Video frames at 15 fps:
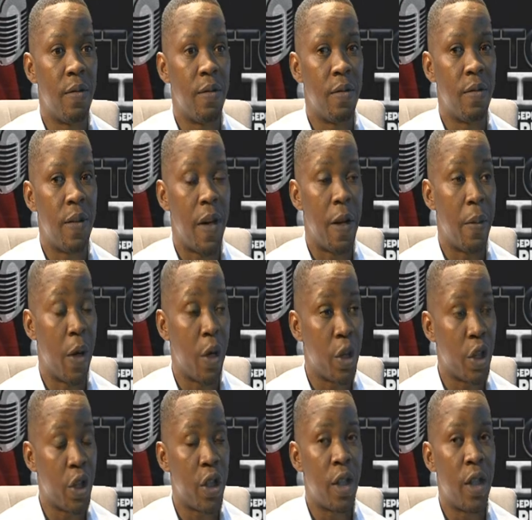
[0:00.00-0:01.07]
very
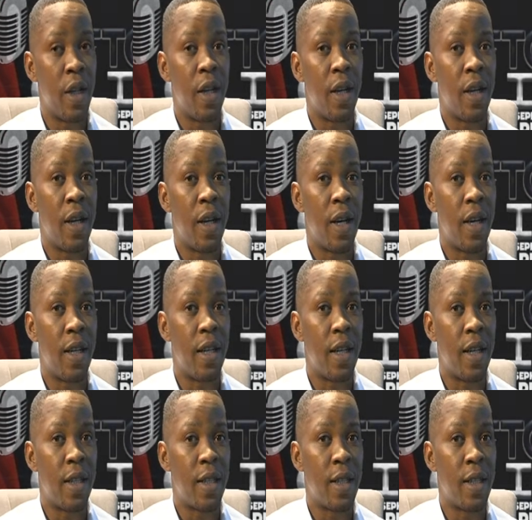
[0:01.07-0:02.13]
much, and
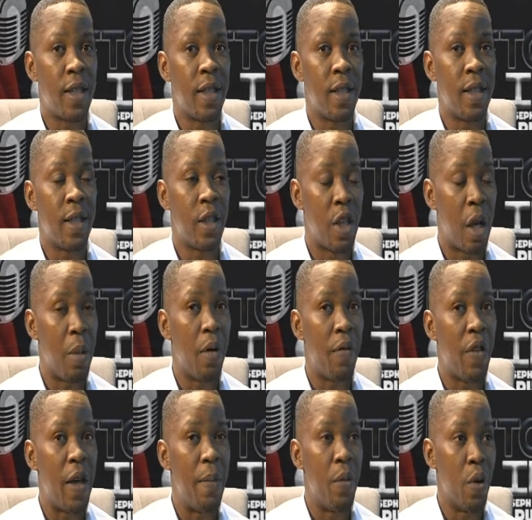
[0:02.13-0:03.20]
that some of
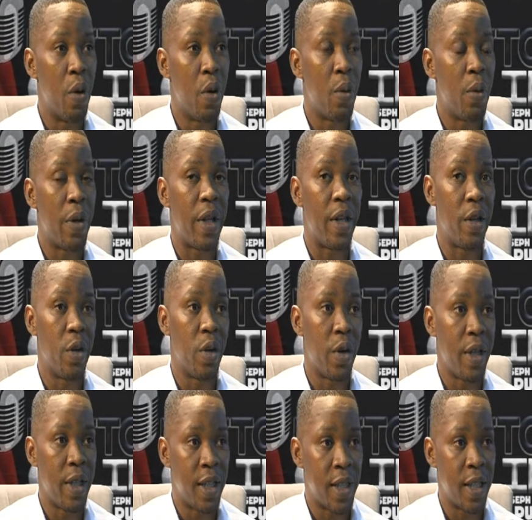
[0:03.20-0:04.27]
them know but they ignore
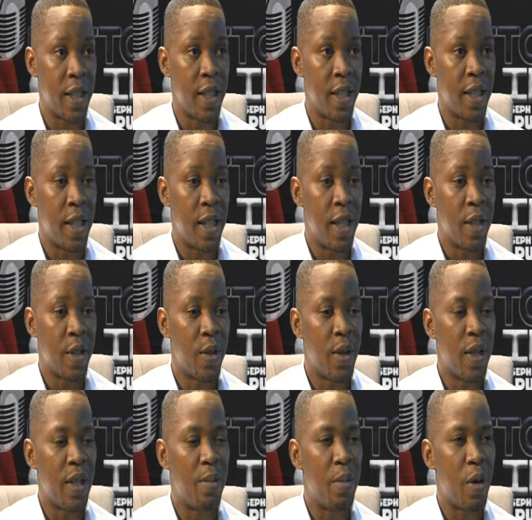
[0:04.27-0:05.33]
it. So
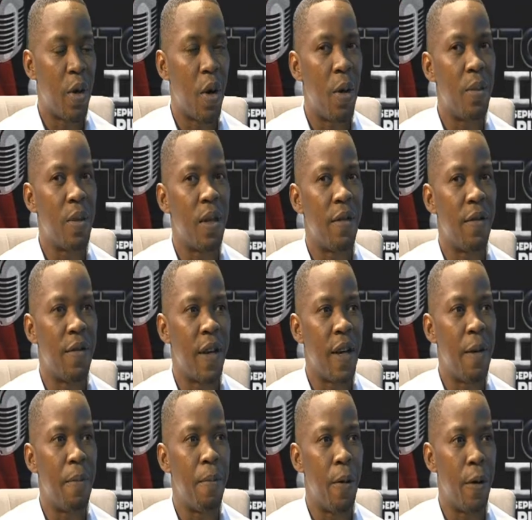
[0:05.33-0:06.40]
it becomes a very
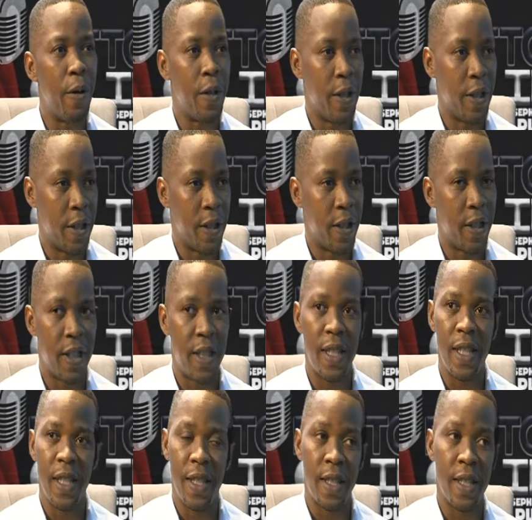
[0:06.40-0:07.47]
burden
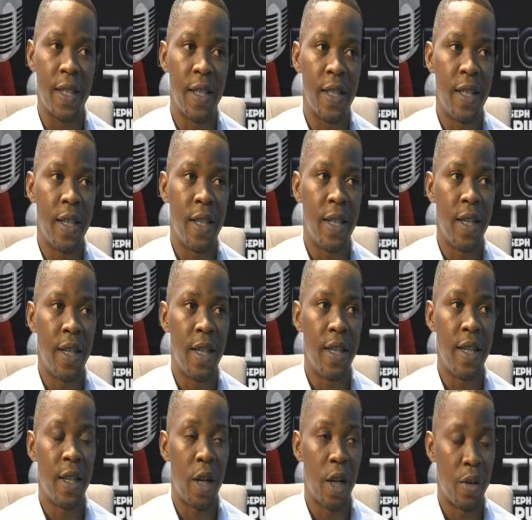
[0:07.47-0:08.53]
disease in
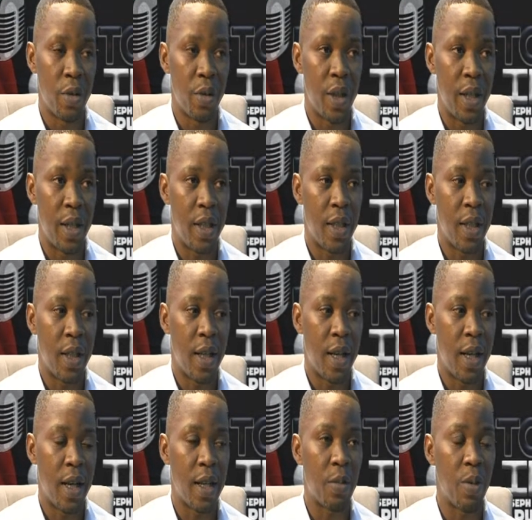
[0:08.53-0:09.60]
the country
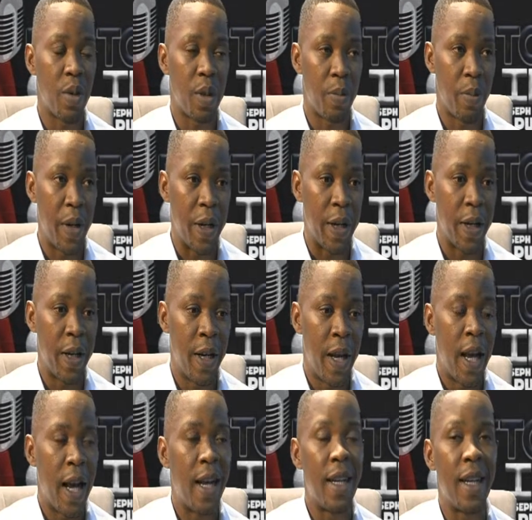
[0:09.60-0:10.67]
as we speak,
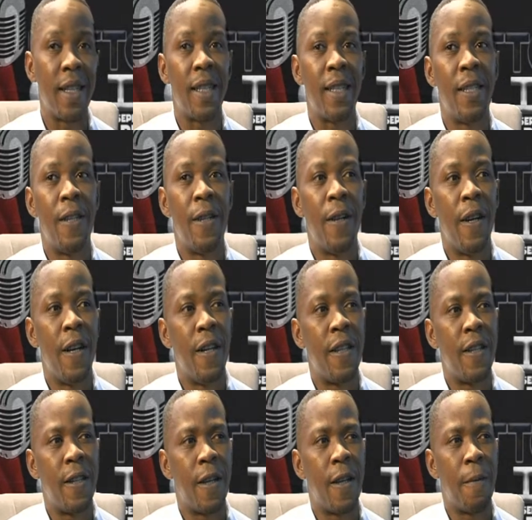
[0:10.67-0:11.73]
and that it
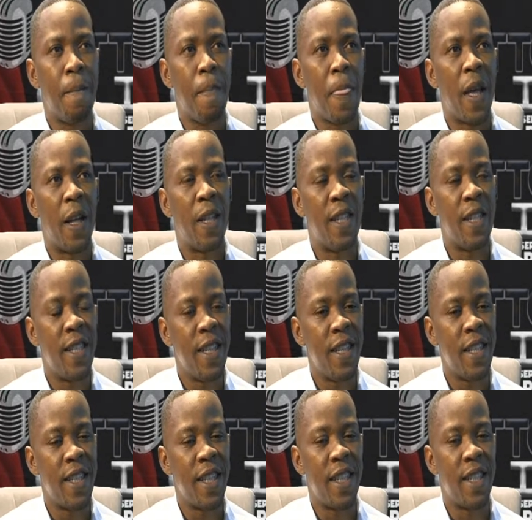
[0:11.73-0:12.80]
is a
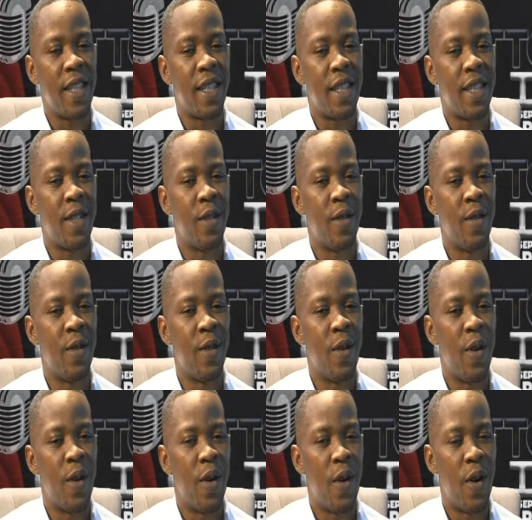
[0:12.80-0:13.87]
disease that is
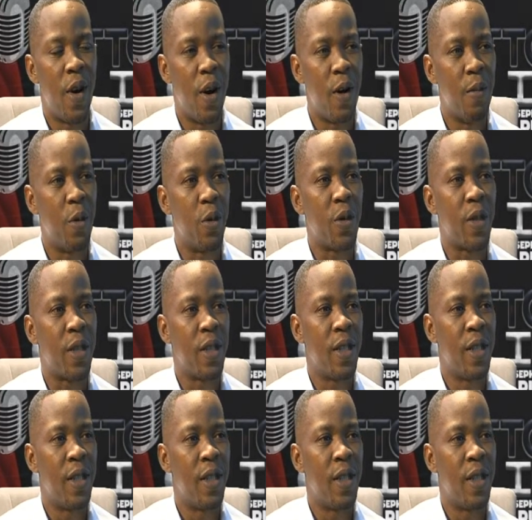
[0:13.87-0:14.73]
almost